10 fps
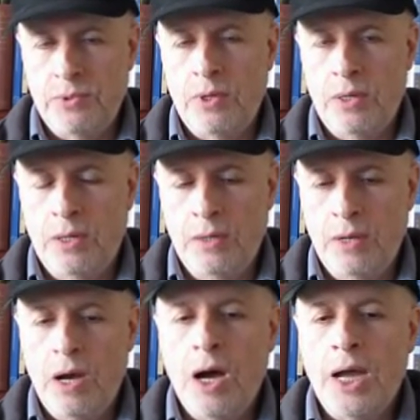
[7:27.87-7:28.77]

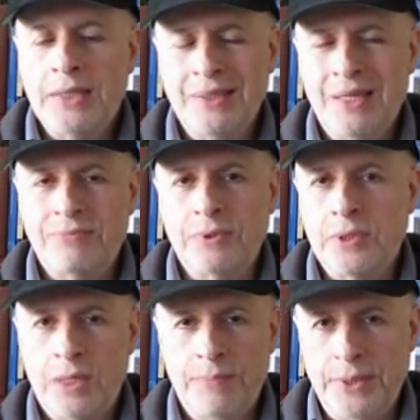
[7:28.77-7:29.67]
high-level
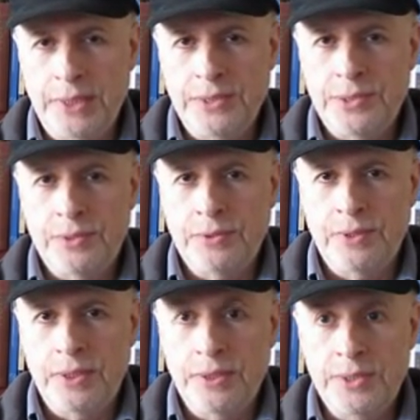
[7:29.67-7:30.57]
companies
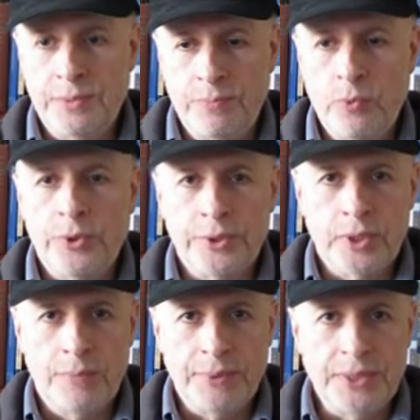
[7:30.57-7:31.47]
and these important
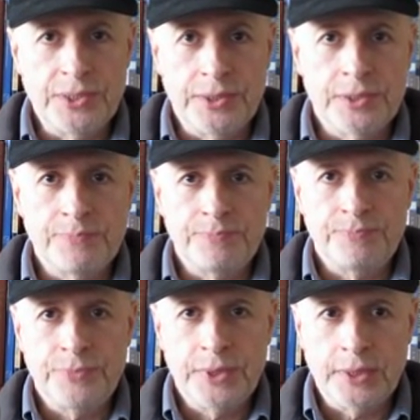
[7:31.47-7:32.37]
companies at this
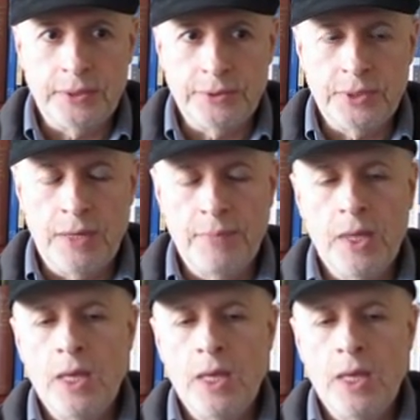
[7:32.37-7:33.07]
particular time.